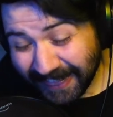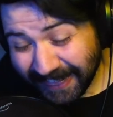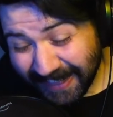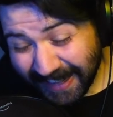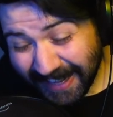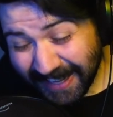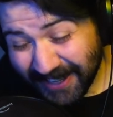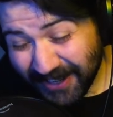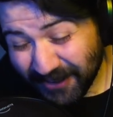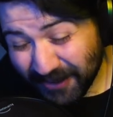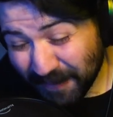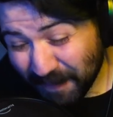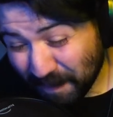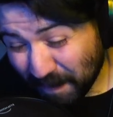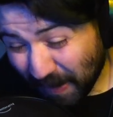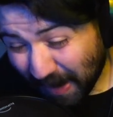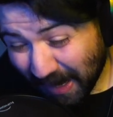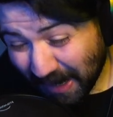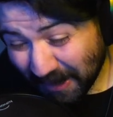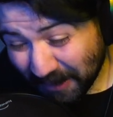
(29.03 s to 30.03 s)
thank you to
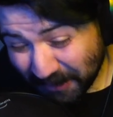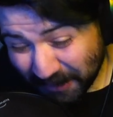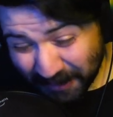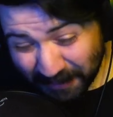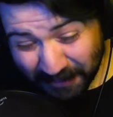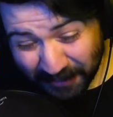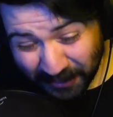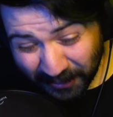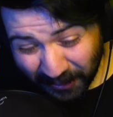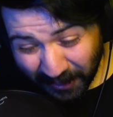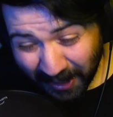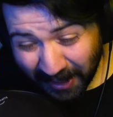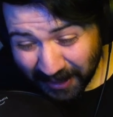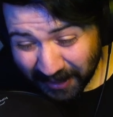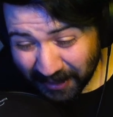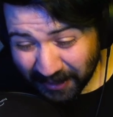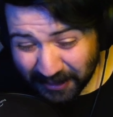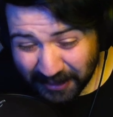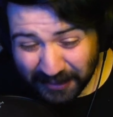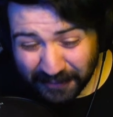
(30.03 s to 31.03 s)
Boglim
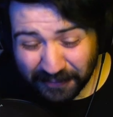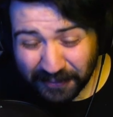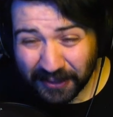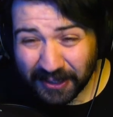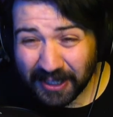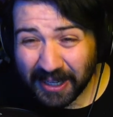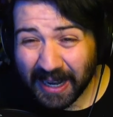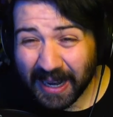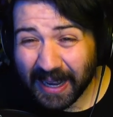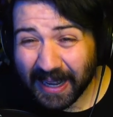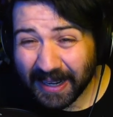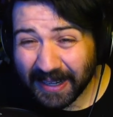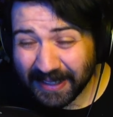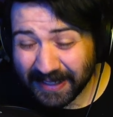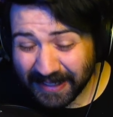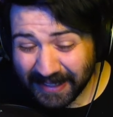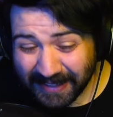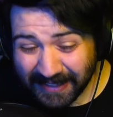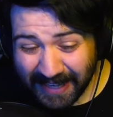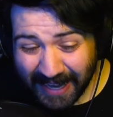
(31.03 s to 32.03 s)
Chronicles for
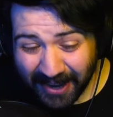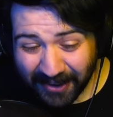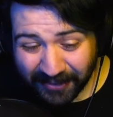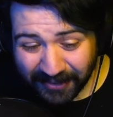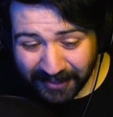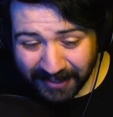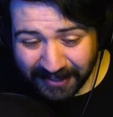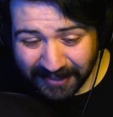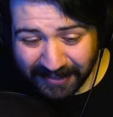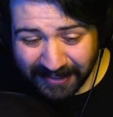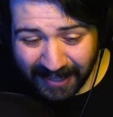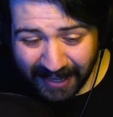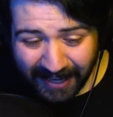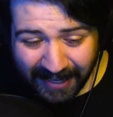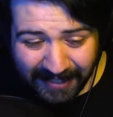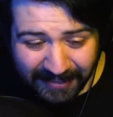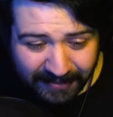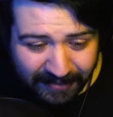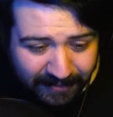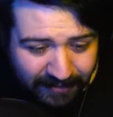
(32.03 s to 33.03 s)
cutting it down to
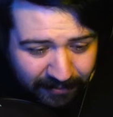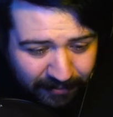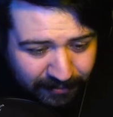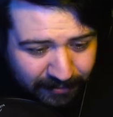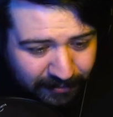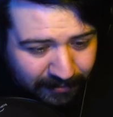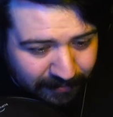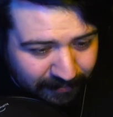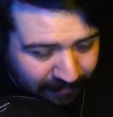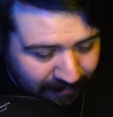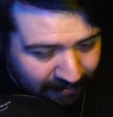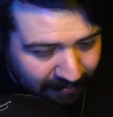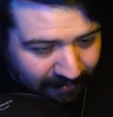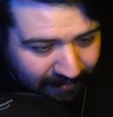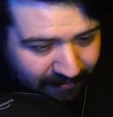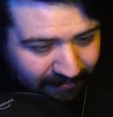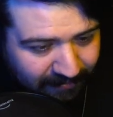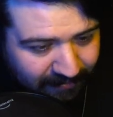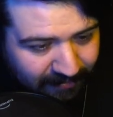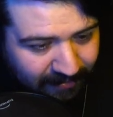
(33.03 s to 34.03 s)
size. Those are,
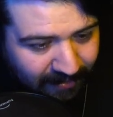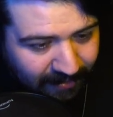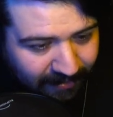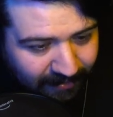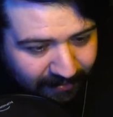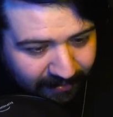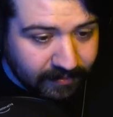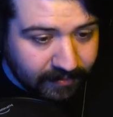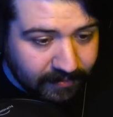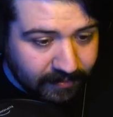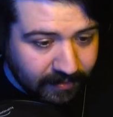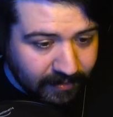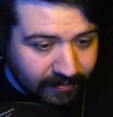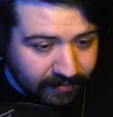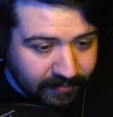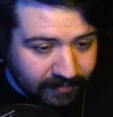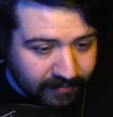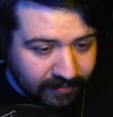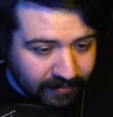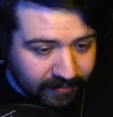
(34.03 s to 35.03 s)
that's
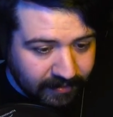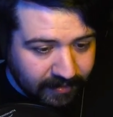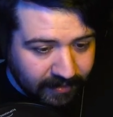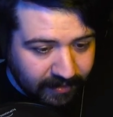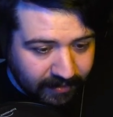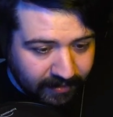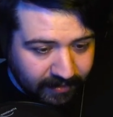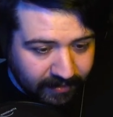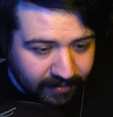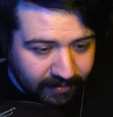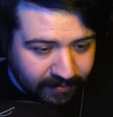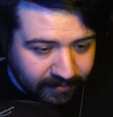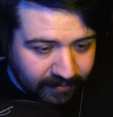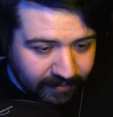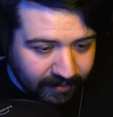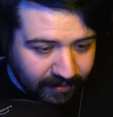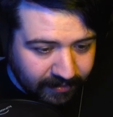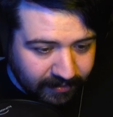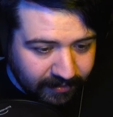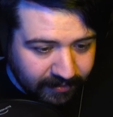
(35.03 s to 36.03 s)
Dustin and
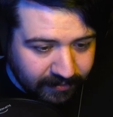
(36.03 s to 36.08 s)
Tucker.